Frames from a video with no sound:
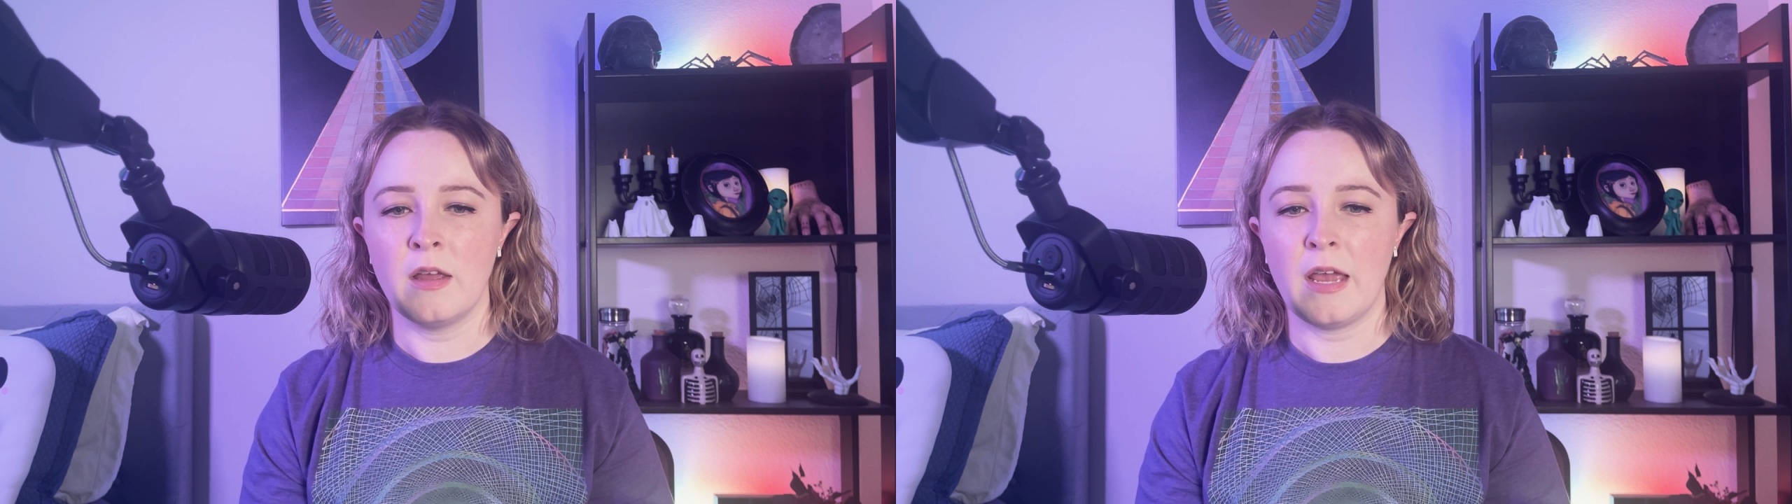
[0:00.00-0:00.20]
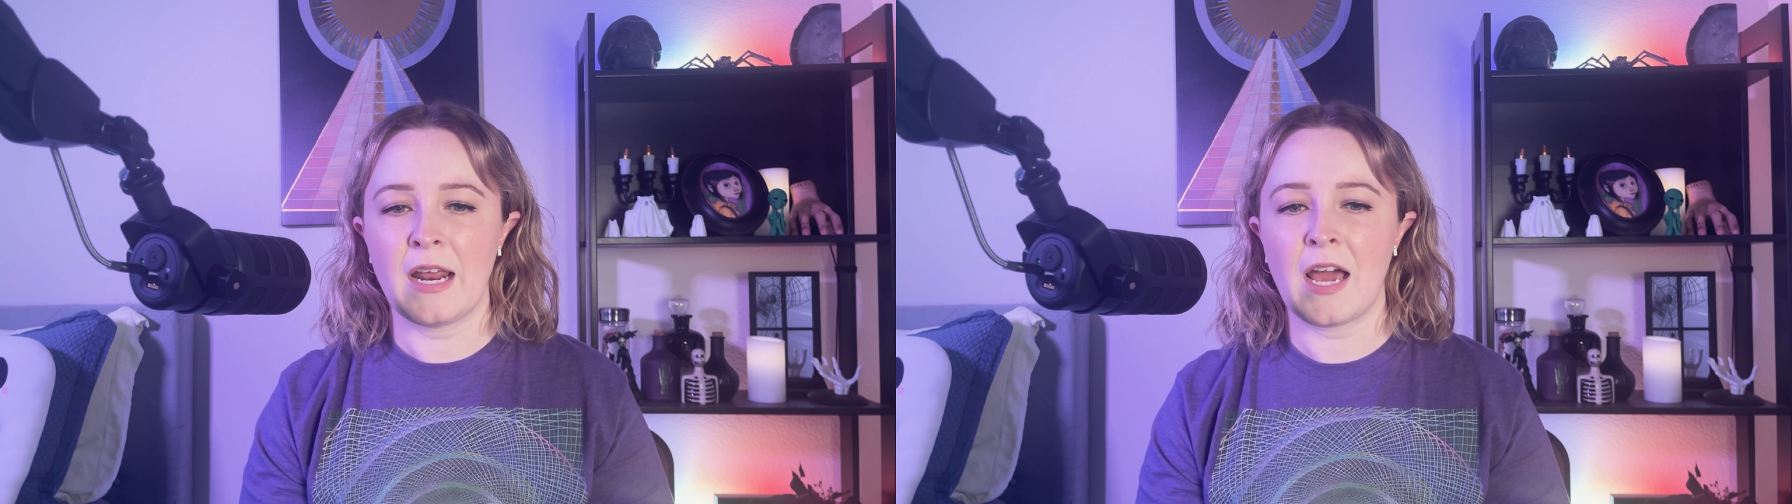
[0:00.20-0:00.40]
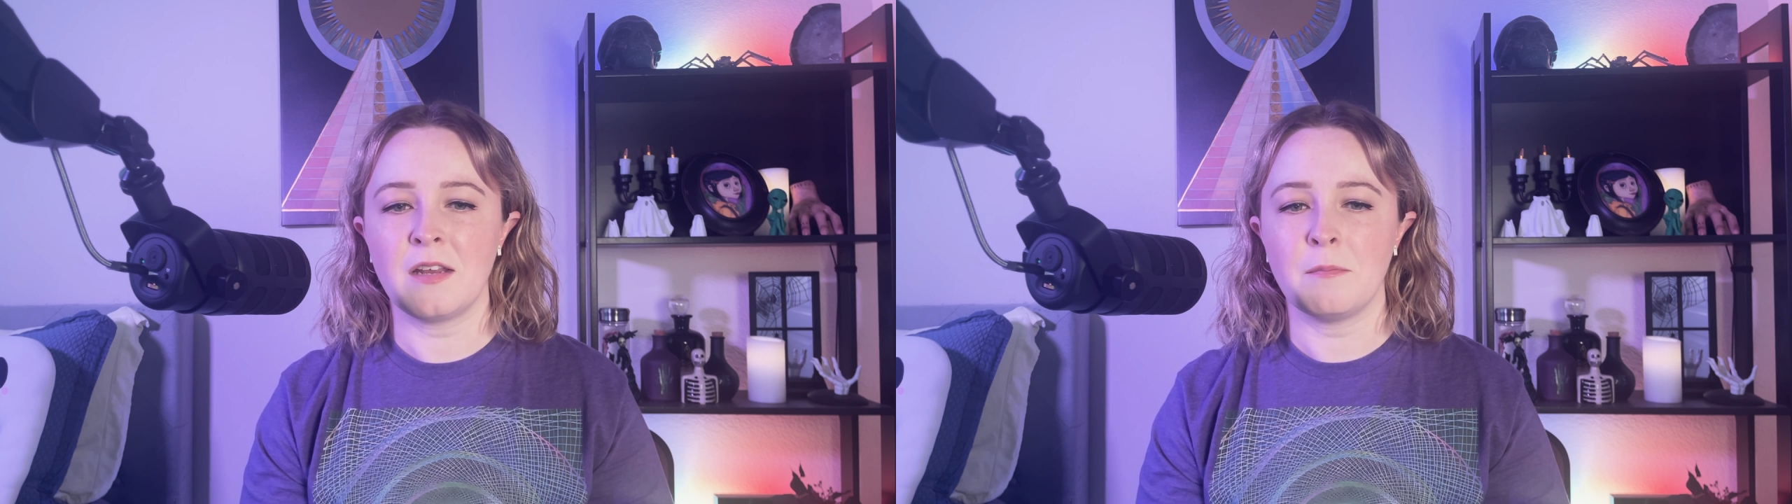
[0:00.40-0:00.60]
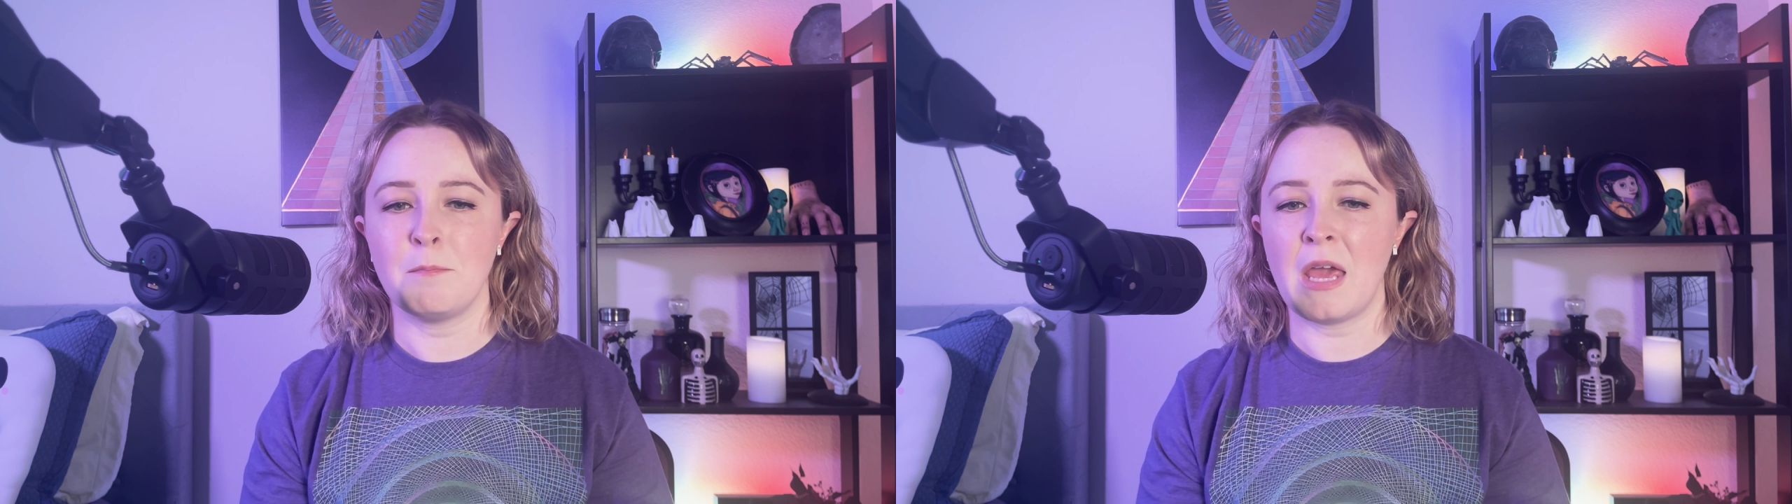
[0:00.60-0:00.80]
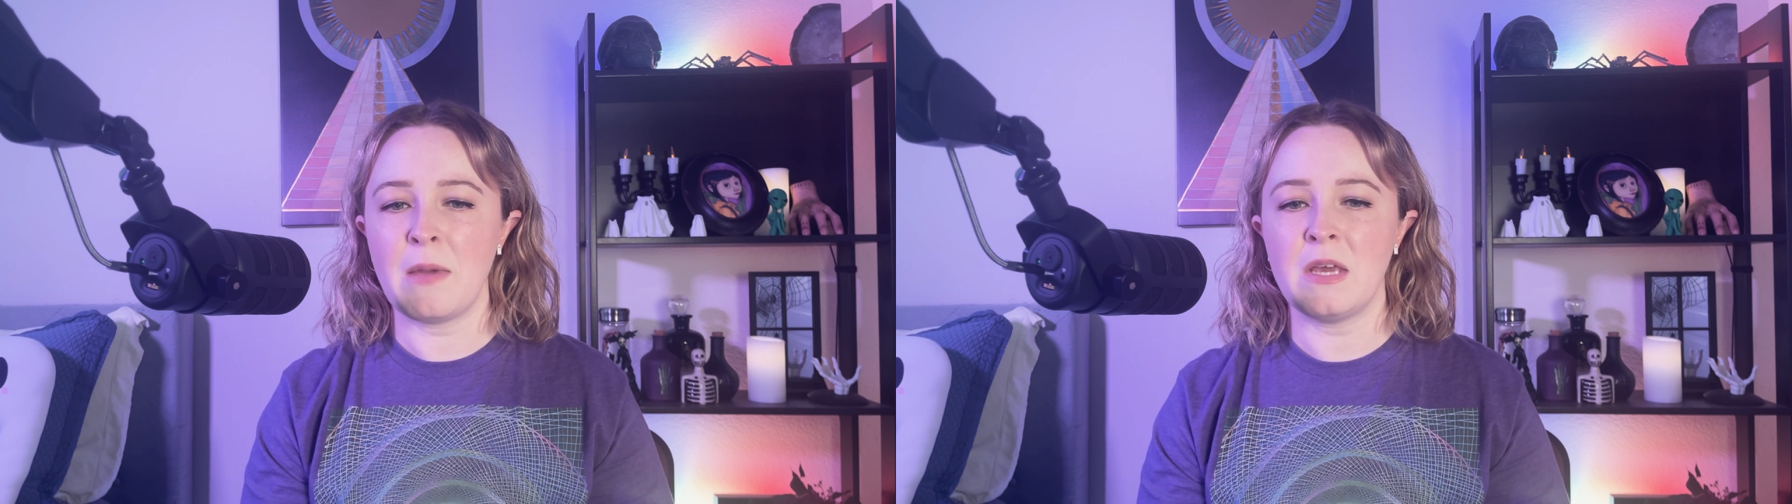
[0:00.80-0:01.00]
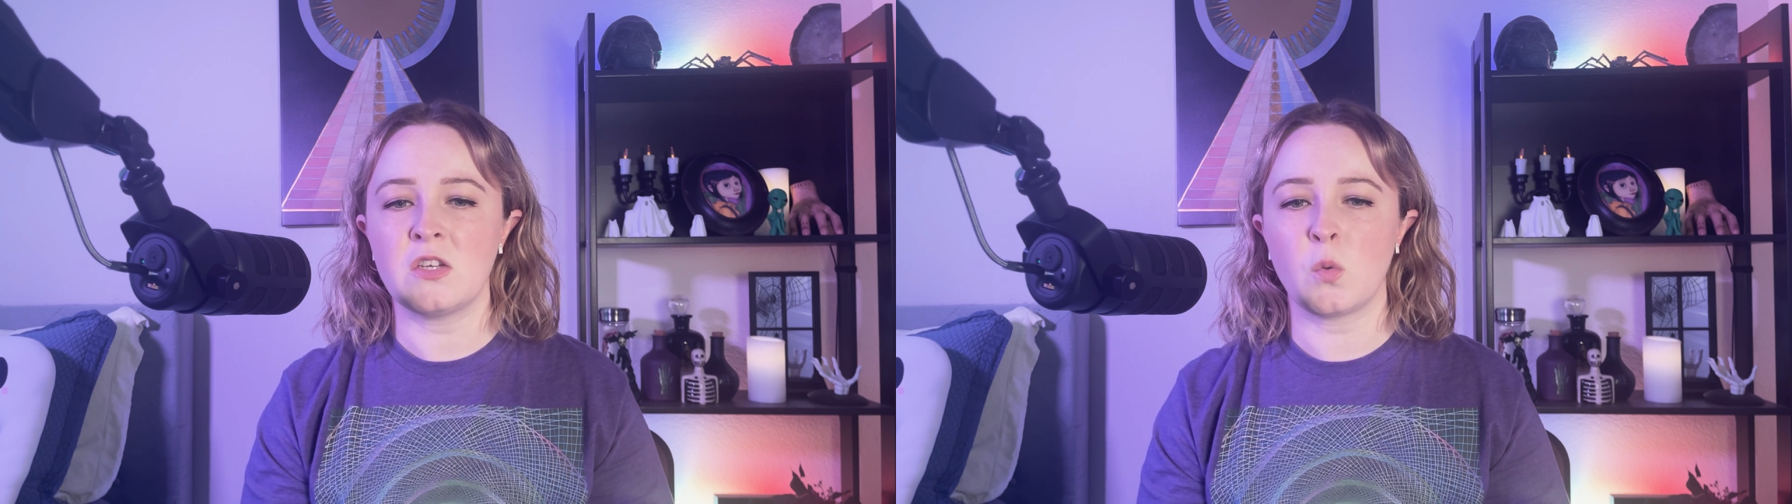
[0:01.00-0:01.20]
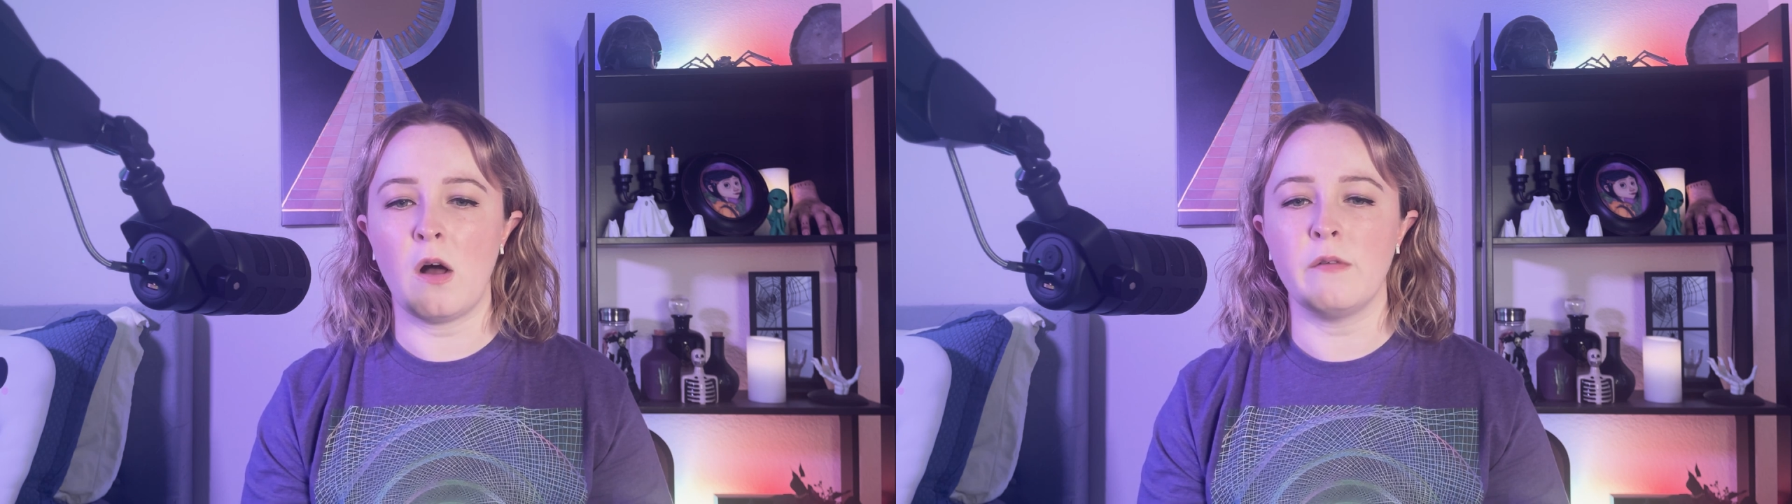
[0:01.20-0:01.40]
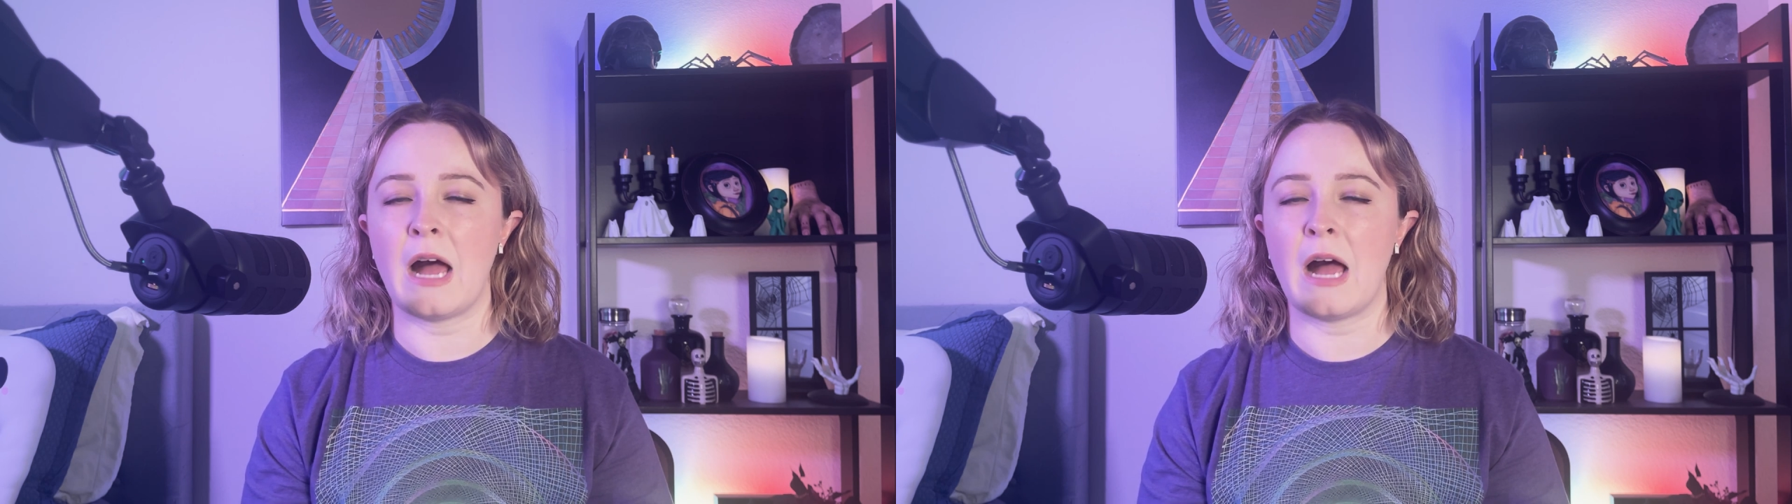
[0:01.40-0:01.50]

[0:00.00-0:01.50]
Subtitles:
It had maybe 12